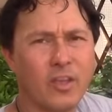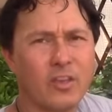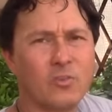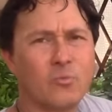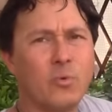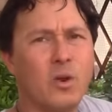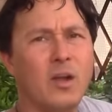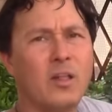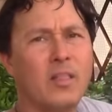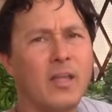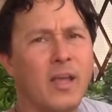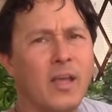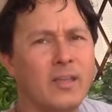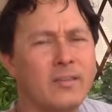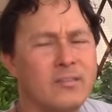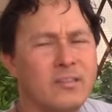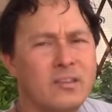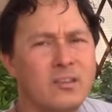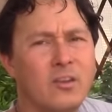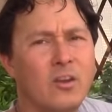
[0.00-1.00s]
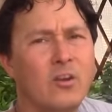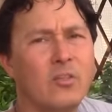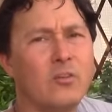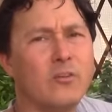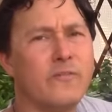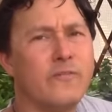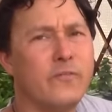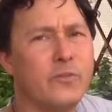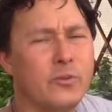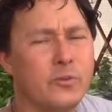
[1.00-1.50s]
as well as the
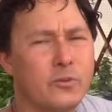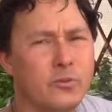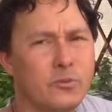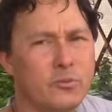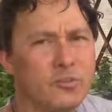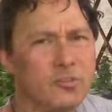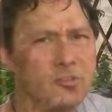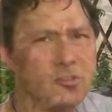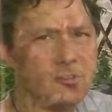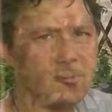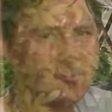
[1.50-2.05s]
other foods.